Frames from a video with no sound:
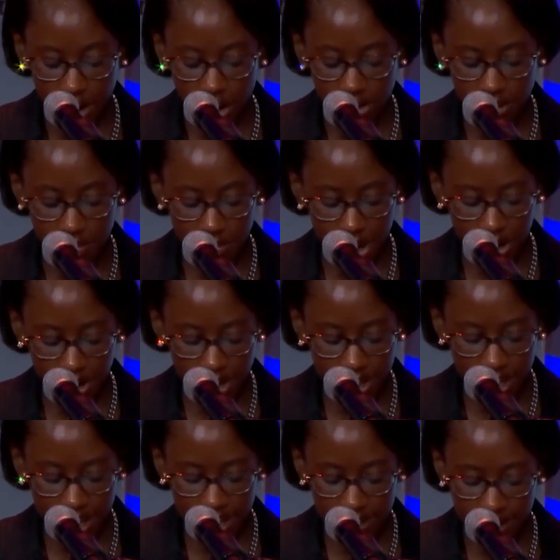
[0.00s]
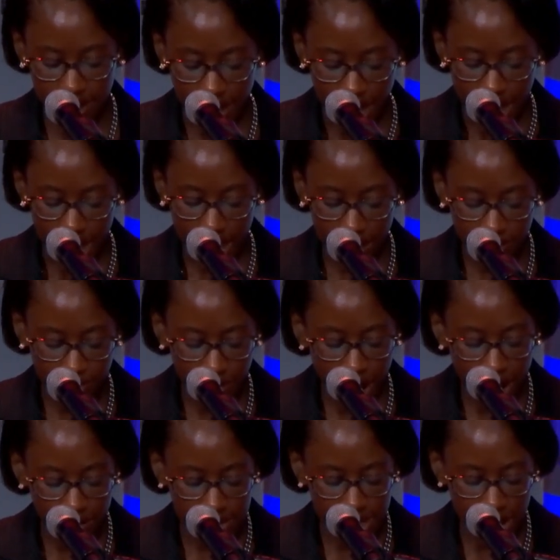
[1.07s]
All-American and
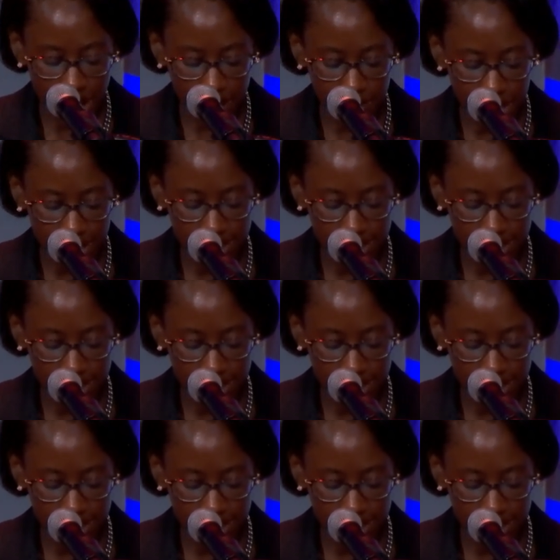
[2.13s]
5-time